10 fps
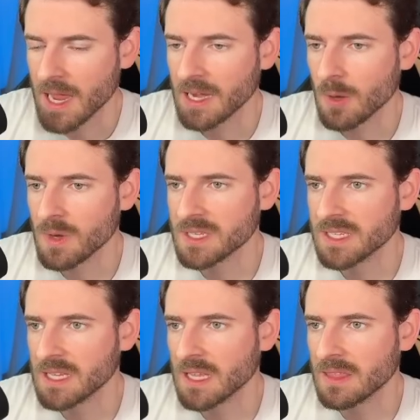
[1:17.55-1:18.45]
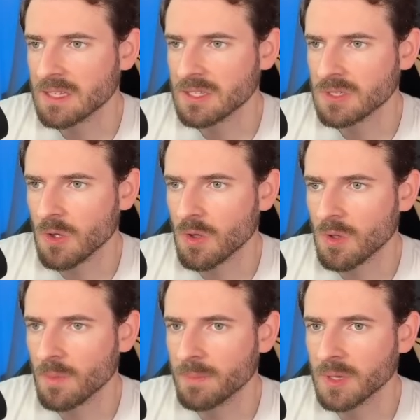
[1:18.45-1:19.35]
And I want to state that this is
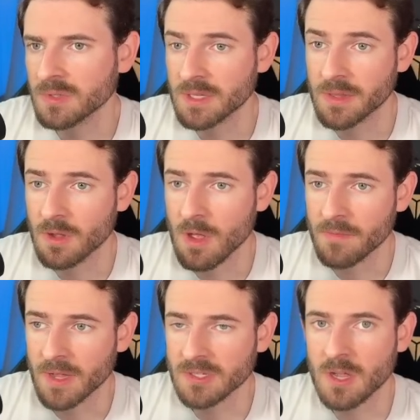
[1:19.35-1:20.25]
all built in the Convex.